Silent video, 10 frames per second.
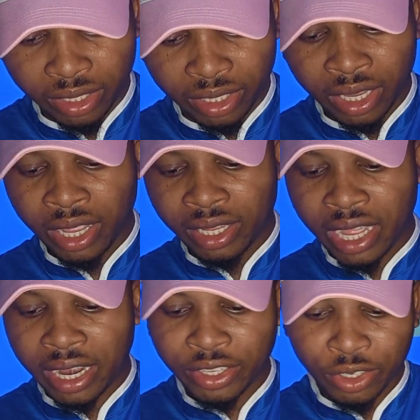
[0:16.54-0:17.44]
it.
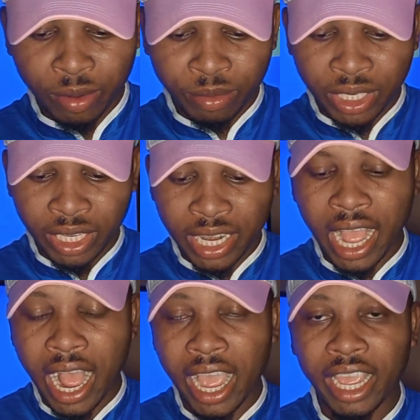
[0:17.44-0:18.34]
That is something
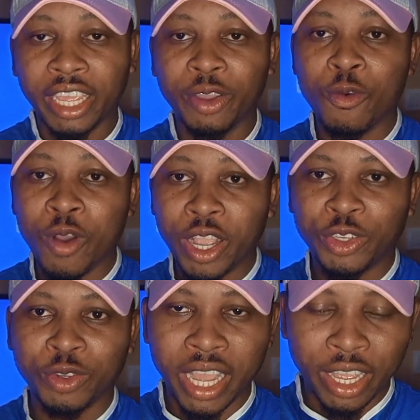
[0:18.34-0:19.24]
I
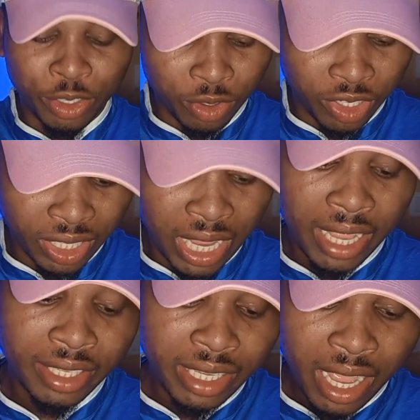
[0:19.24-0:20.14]
want you guys to understand.
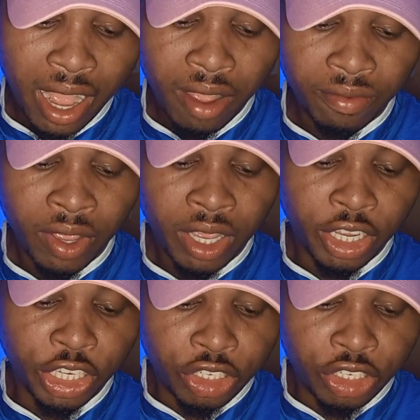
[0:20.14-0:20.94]
I still have a